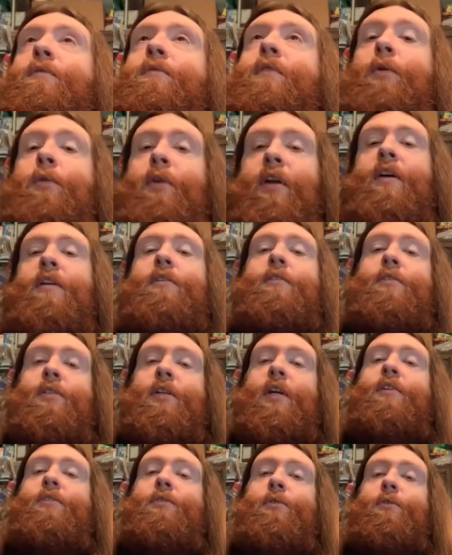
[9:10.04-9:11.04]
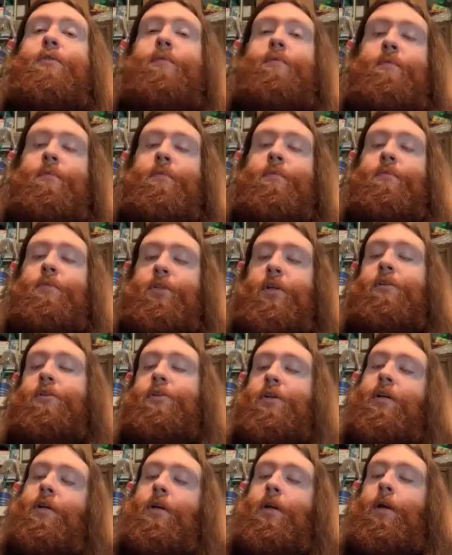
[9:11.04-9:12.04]
they went ahead and scheduled
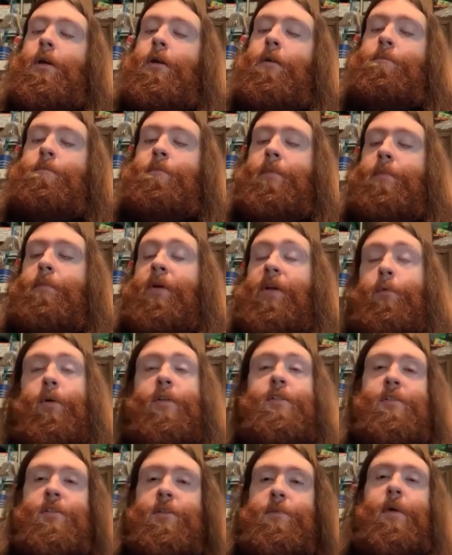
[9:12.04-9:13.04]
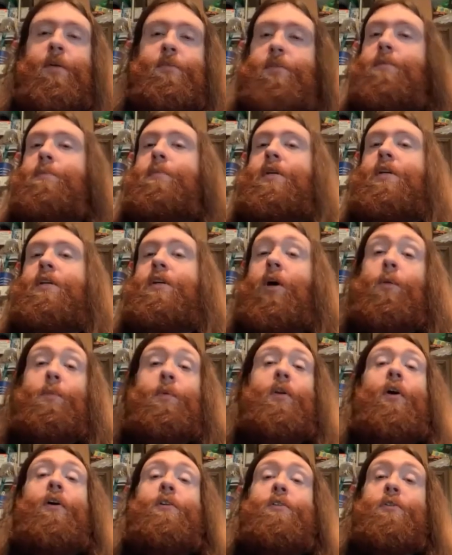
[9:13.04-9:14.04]
surgery again, but it wasn't supposed to be open
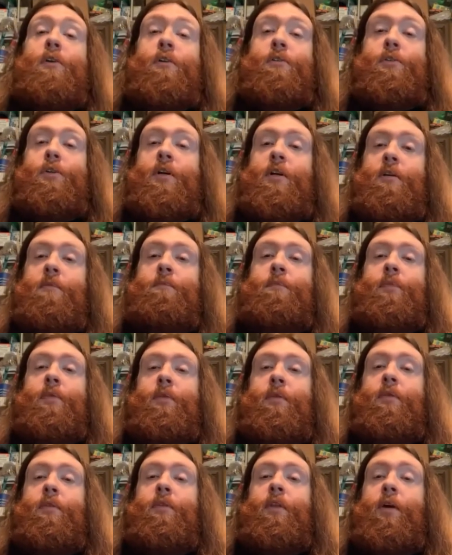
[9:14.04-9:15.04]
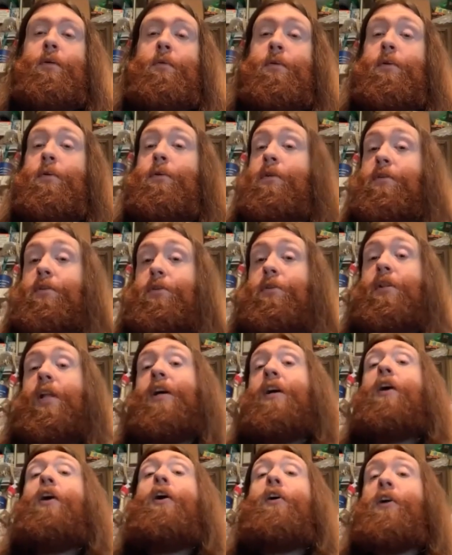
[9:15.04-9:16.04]
heart surgery. They were going to do it
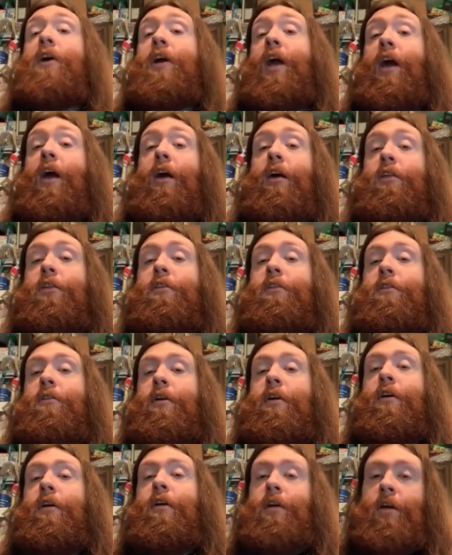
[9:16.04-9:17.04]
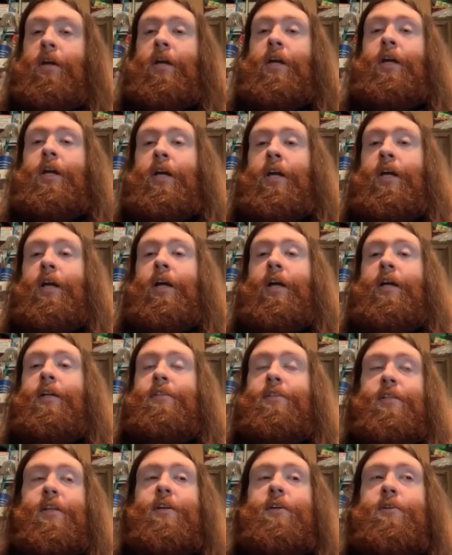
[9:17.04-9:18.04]
like a heart cath.
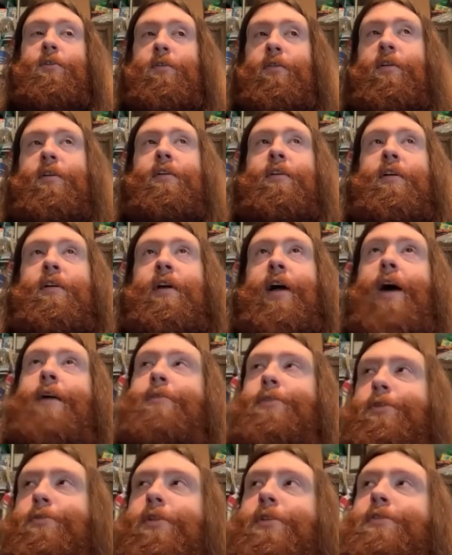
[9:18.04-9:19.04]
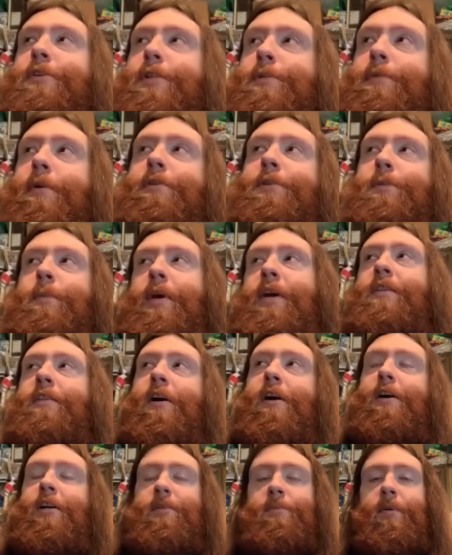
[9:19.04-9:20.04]
And so I was originally supposed to be in the
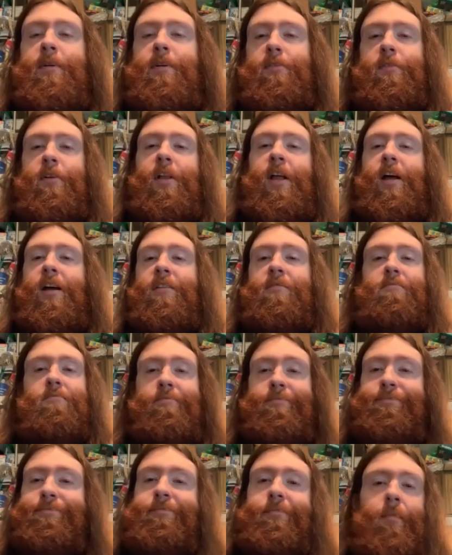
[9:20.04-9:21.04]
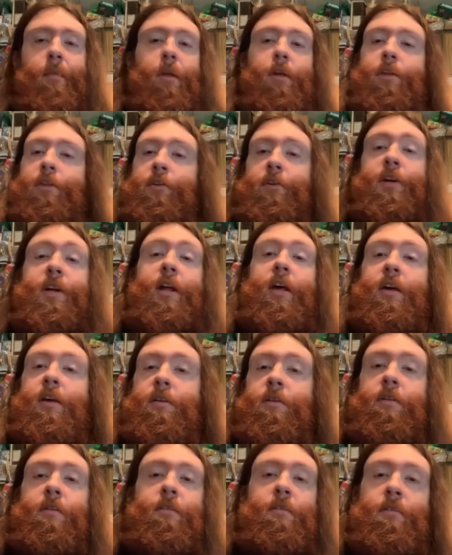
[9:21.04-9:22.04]
hospital for like three
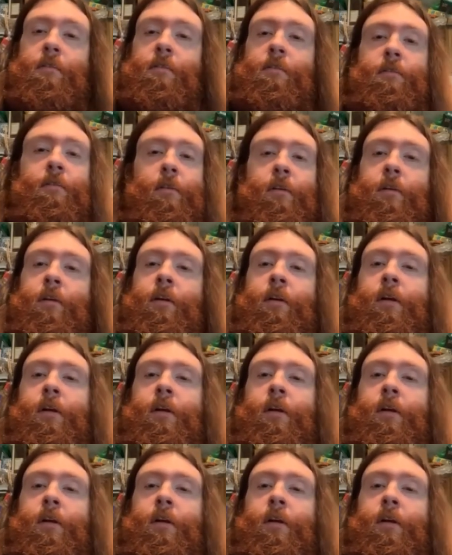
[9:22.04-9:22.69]
days. Mm-hmm.